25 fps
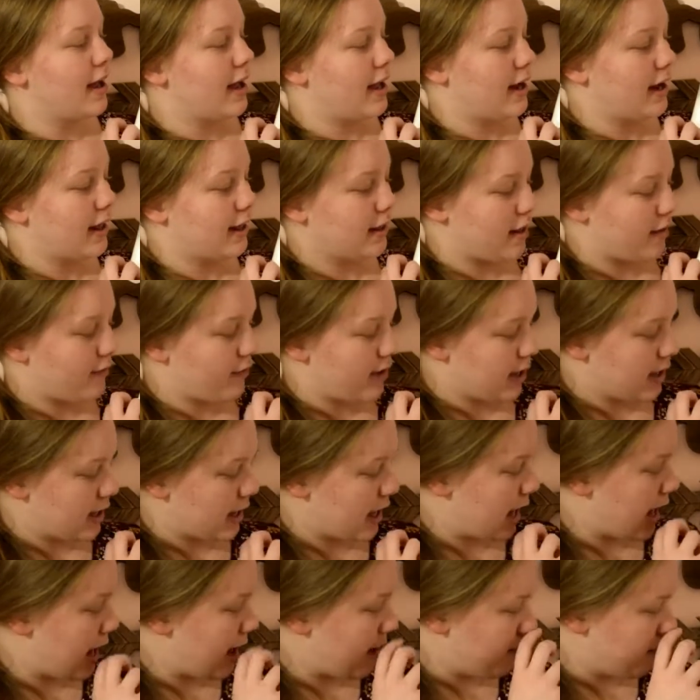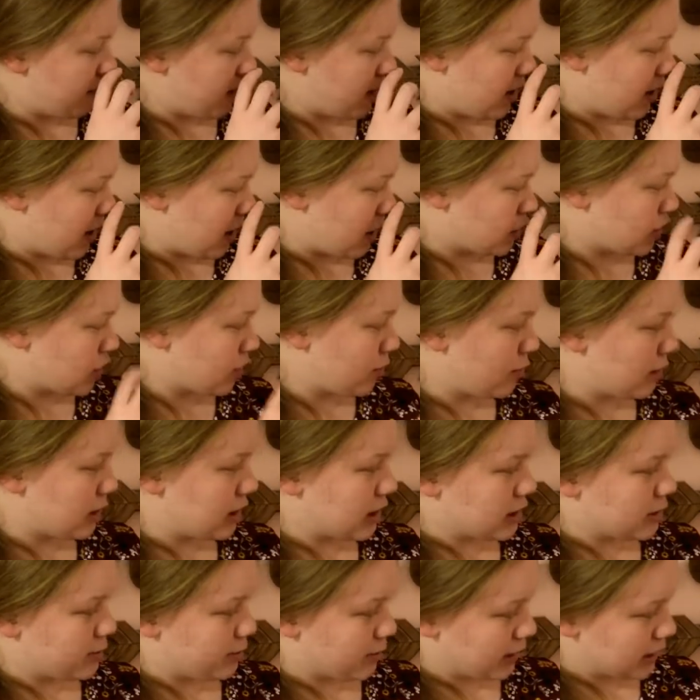And I love it. I'm not sure what
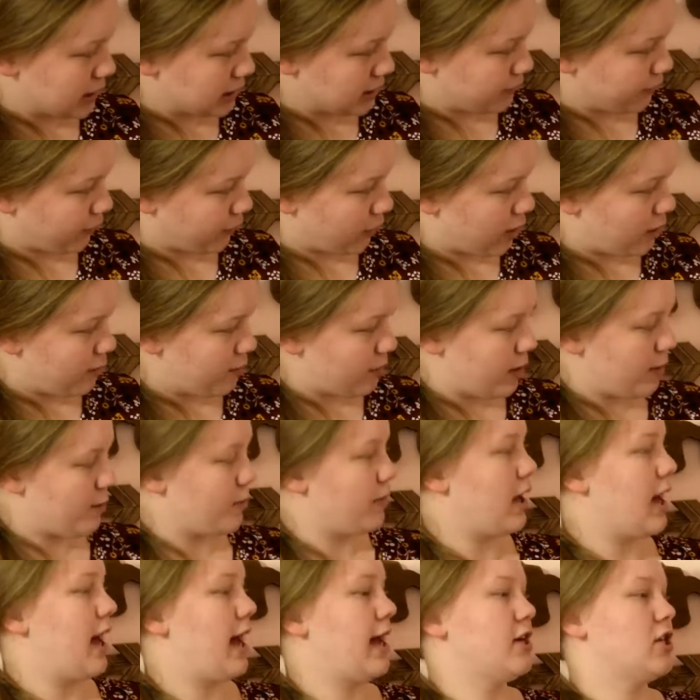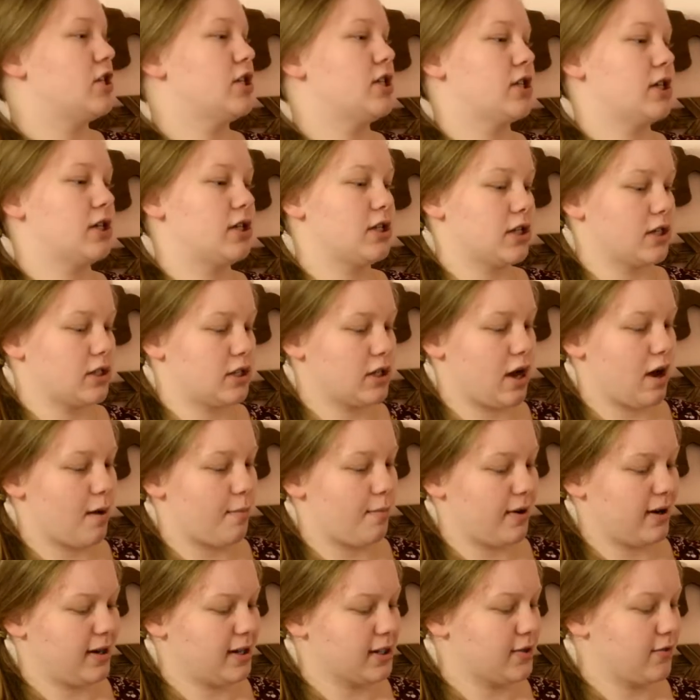this book is from, but I just looked on
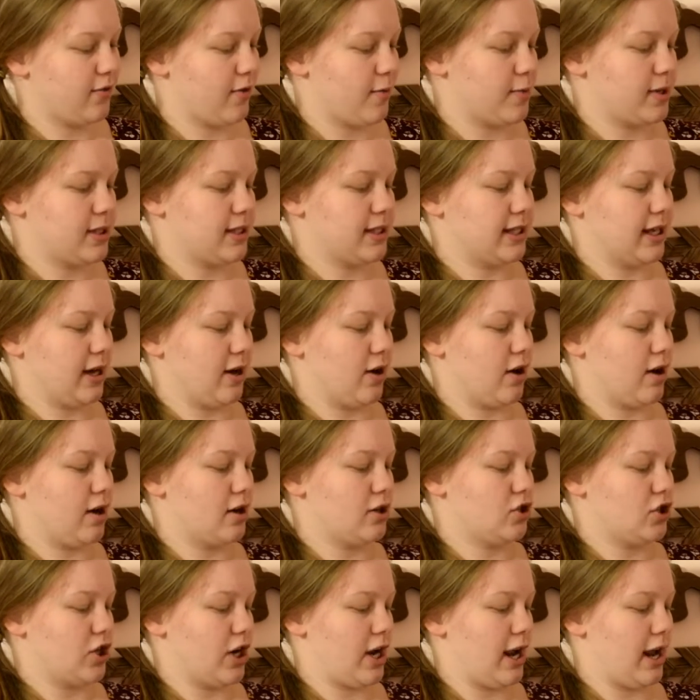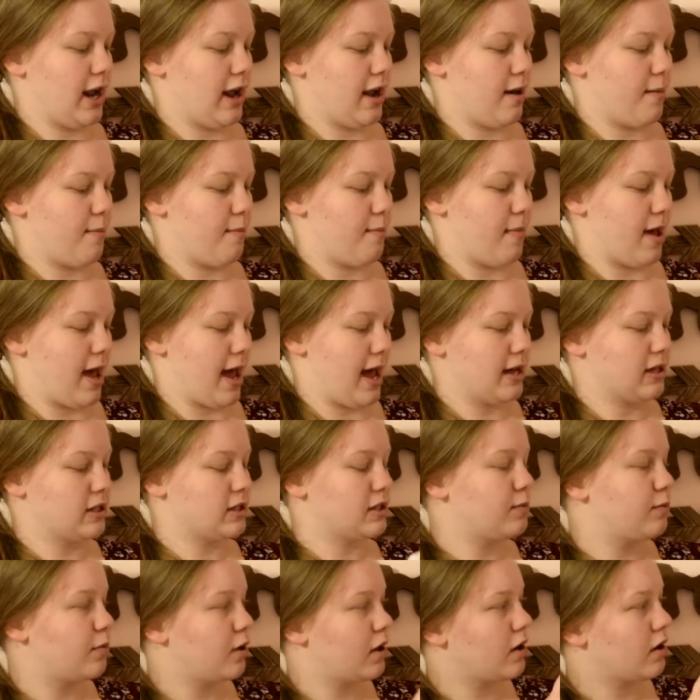top and it's from a Sarah J.
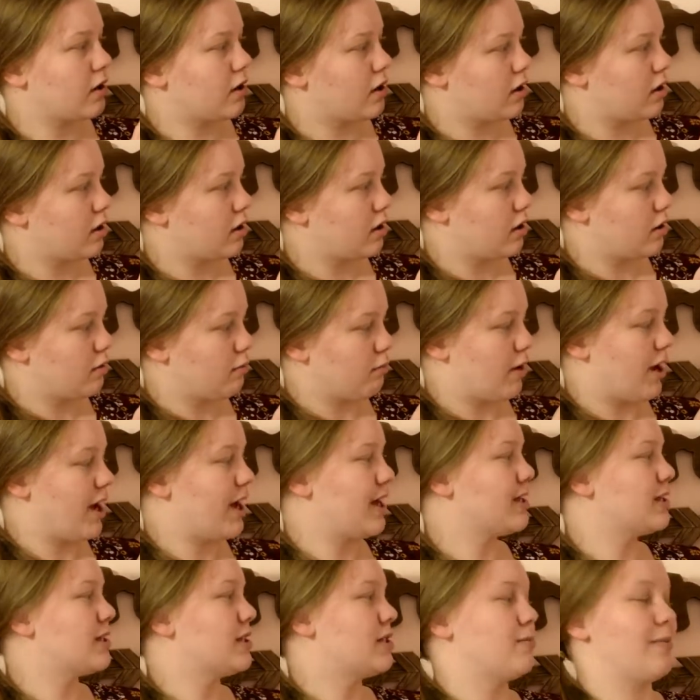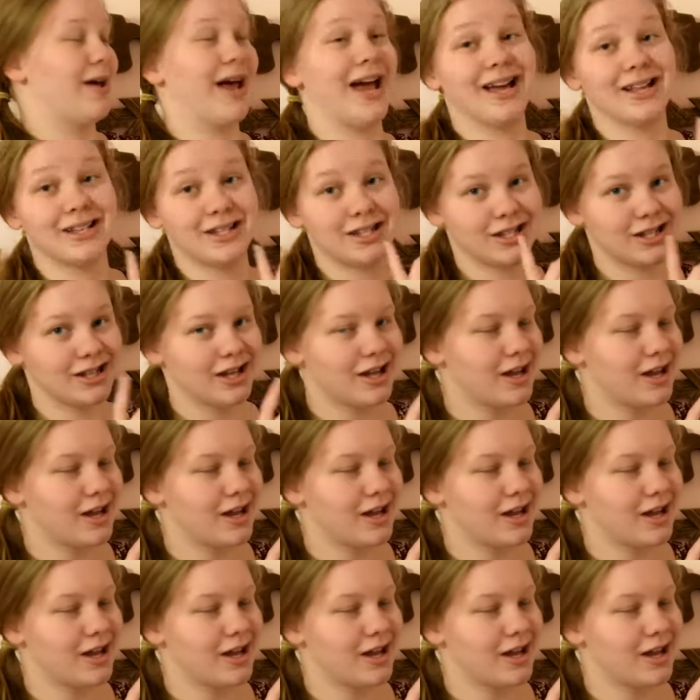Maas book. Maas? Maas.